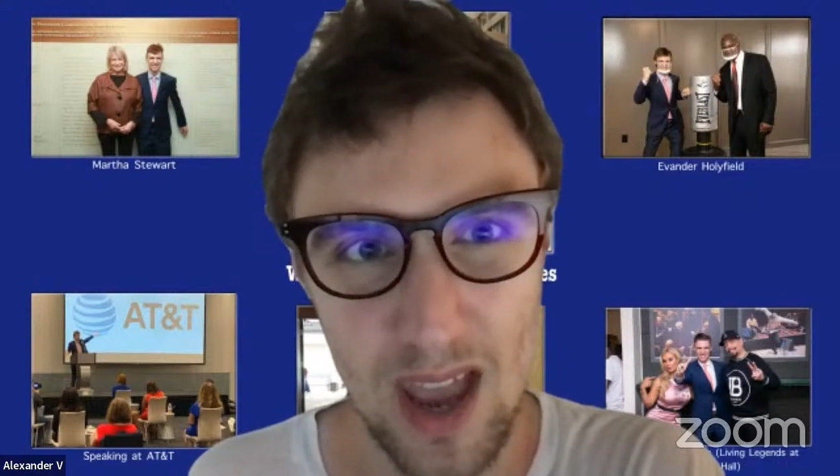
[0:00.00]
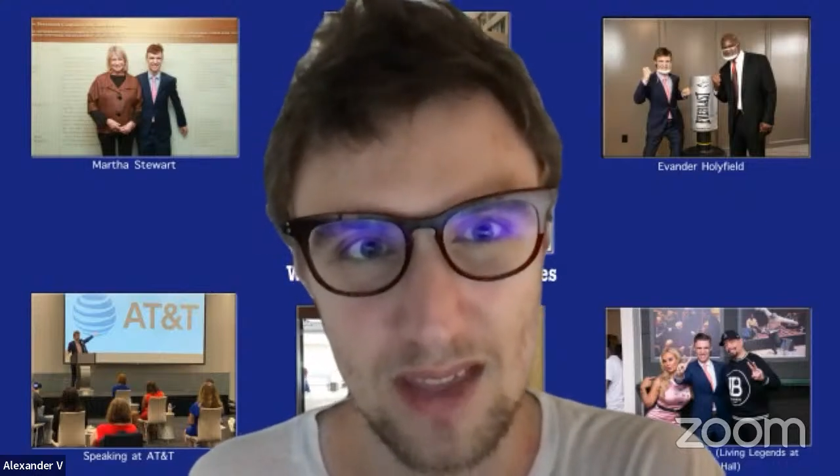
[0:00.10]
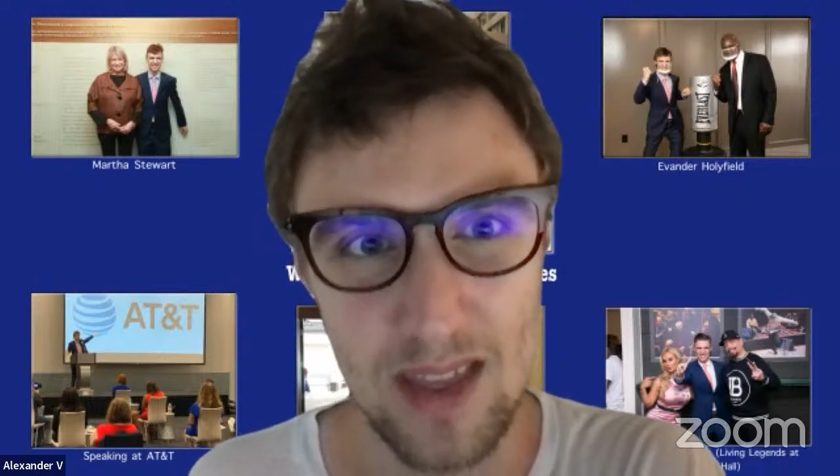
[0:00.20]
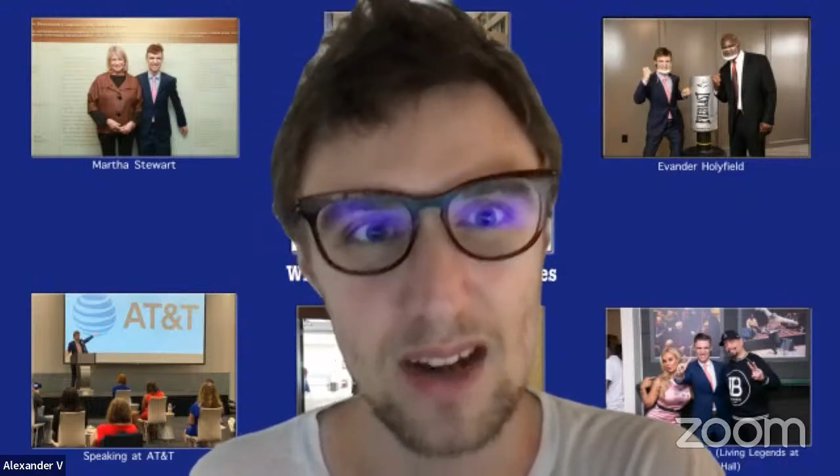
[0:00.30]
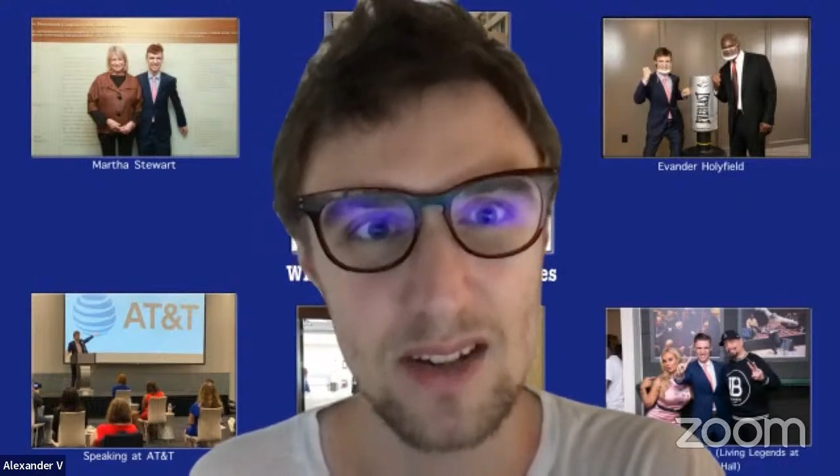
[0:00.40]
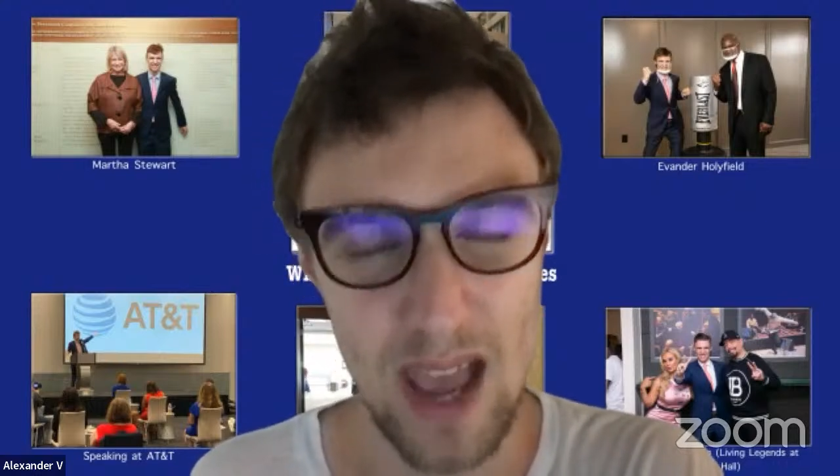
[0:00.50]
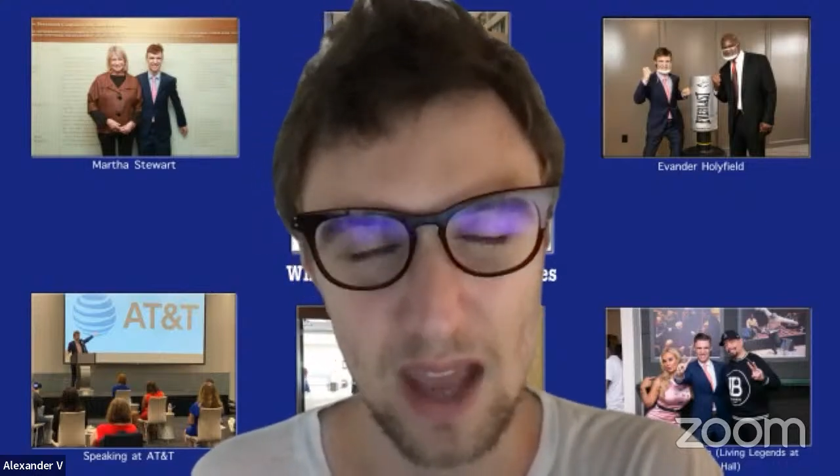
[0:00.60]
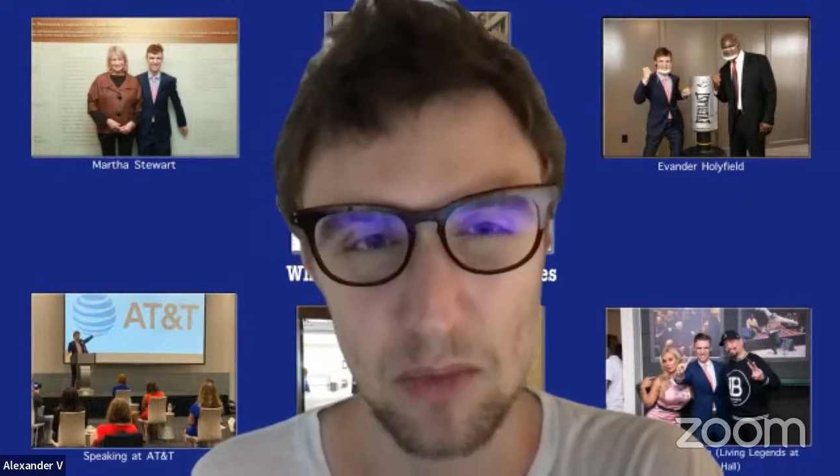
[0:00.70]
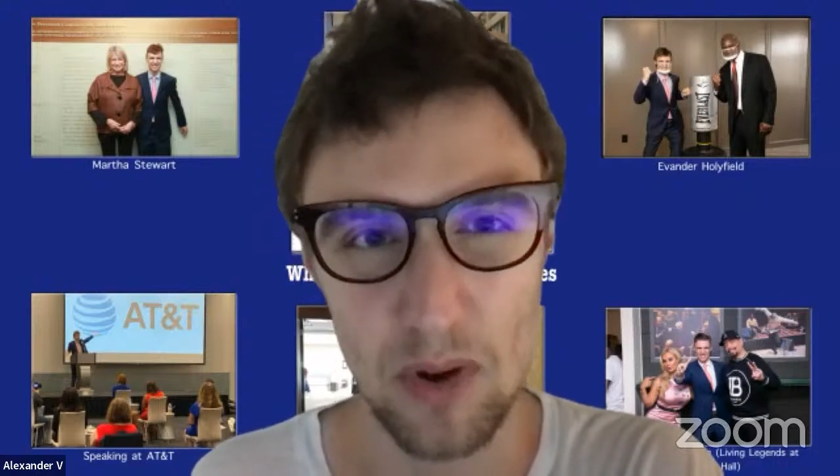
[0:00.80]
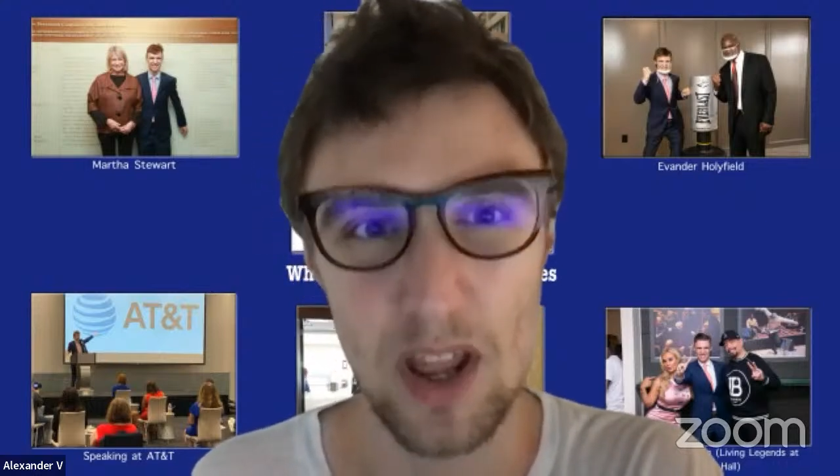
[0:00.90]
and that
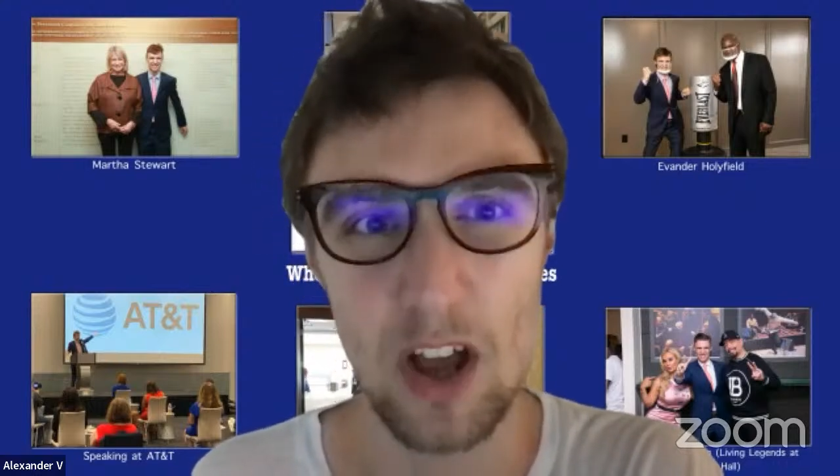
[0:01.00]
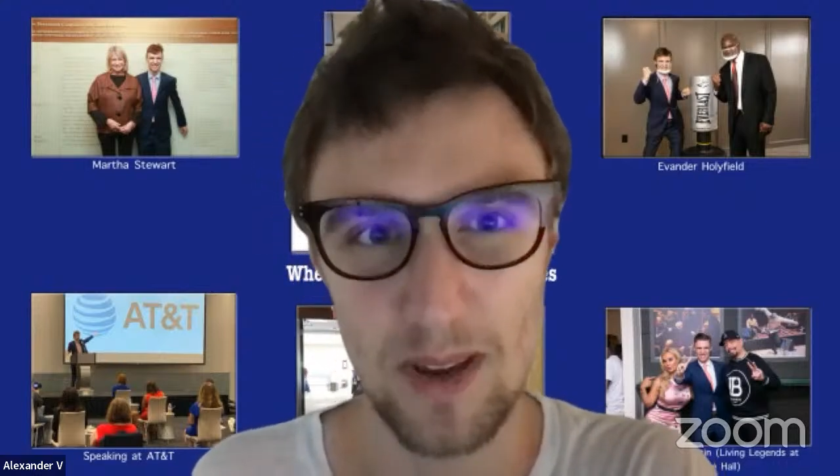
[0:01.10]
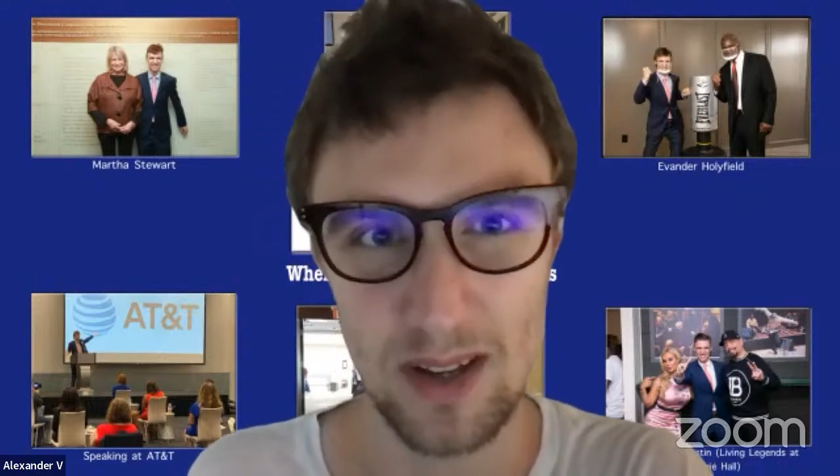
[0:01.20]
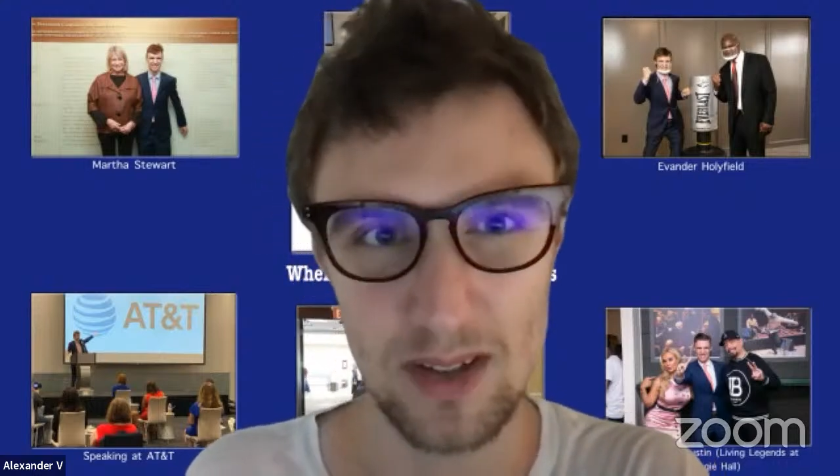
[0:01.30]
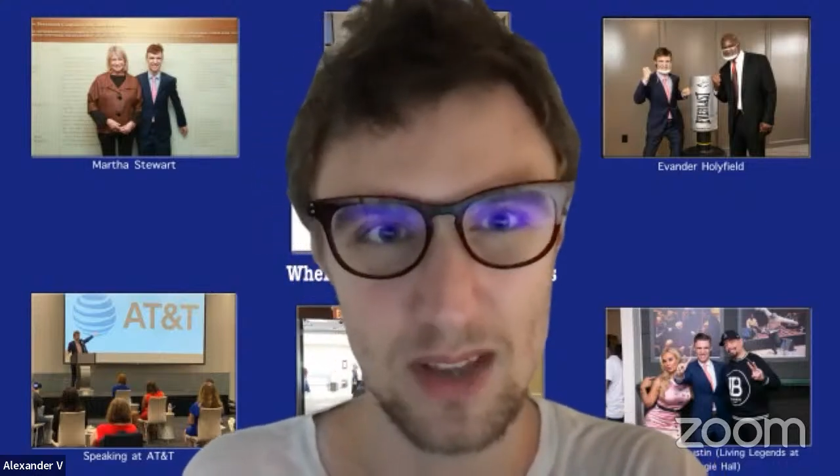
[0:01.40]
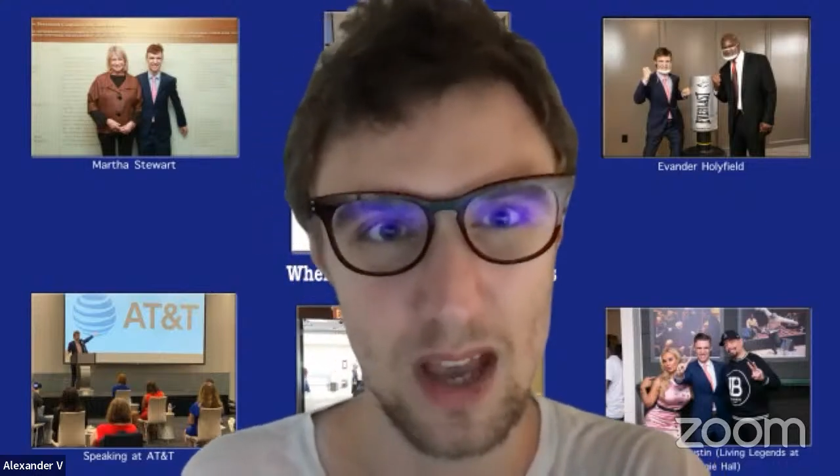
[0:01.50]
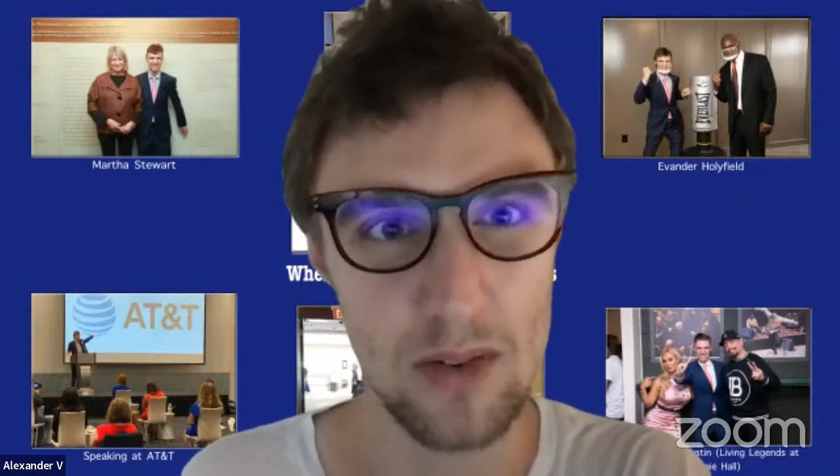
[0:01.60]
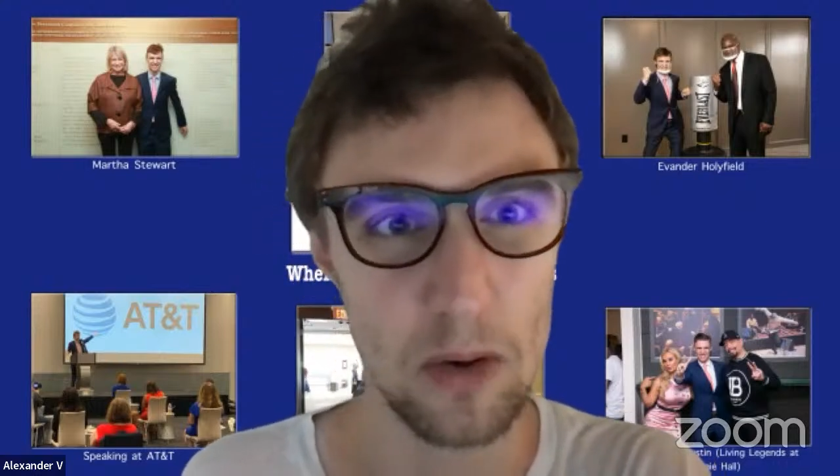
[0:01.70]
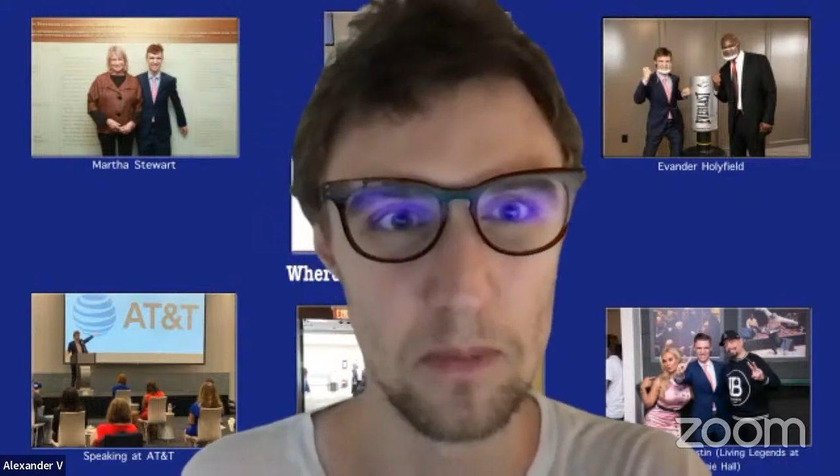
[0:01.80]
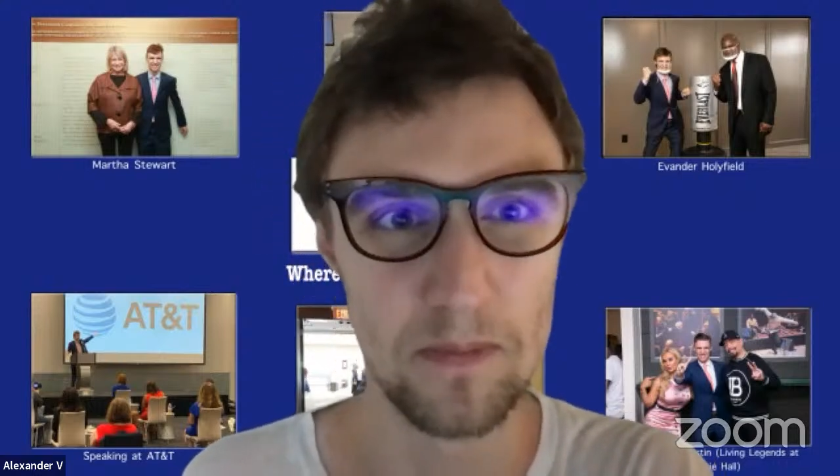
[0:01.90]
Dad would help me
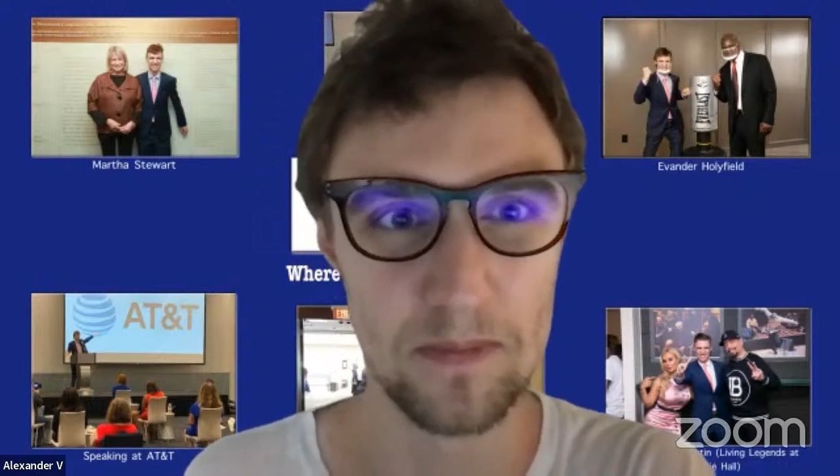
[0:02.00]
discover.